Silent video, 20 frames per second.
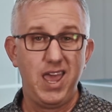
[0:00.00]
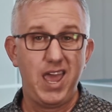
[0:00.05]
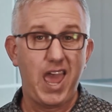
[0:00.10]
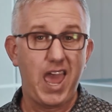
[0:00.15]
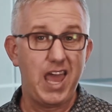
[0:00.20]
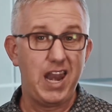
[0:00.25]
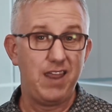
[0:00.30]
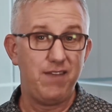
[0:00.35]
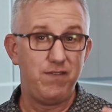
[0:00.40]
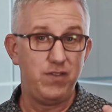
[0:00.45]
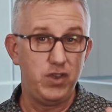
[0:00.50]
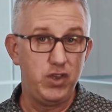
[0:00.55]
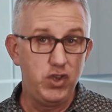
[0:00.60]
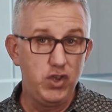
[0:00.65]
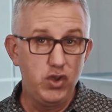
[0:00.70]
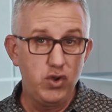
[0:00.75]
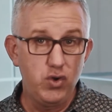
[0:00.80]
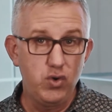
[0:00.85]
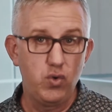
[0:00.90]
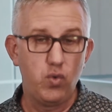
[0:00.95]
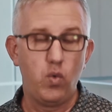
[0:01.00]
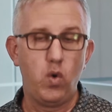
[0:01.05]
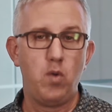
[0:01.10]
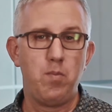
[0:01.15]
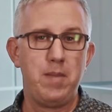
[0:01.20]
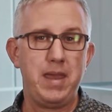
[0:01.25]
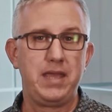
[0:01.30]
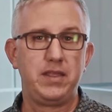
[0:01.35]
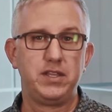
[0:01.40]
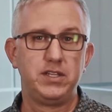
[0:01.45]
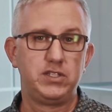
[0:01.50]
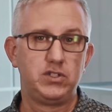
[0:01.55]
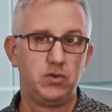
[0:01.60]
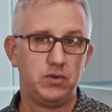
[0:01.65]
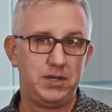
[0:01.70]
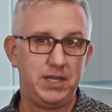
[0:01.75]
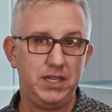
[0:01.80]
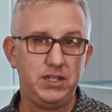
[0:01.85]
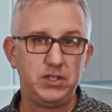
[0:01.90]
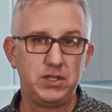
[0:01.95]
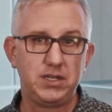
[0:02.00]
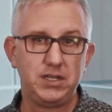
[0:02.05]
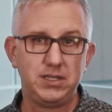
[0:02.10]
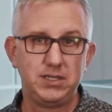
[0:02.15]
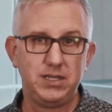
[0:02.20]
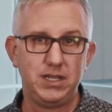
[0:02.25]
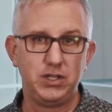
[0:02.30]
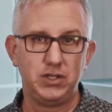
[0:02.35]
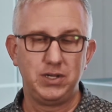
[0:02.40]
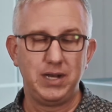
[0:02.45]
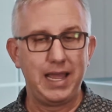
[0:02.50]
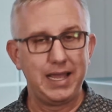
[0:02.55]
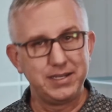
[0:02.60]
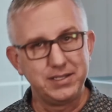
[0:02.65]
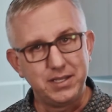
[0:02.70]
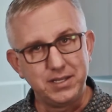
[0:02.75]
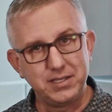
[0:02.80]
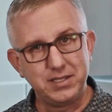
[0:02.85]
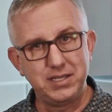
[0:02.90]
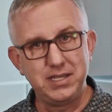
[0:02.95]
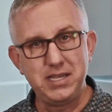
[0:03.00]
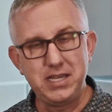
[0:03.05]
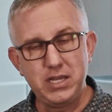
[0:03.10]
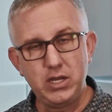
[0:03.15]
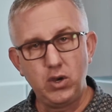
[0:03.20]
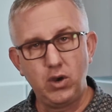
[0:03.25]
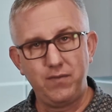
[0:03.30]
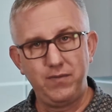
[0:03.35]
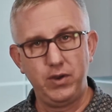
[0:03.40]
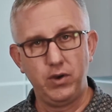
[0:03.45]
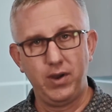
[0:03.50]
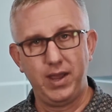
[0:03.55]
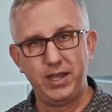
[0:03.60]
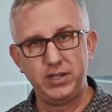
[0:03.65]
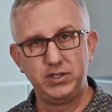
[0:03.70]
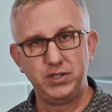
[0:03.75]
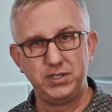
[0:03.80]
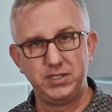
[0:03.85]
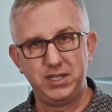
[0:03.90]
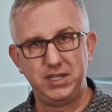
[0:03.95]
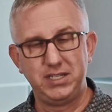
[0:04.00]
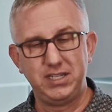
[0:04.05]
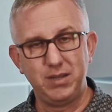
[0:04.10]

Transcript: And if you will make the strategic decision as the CEO of your agency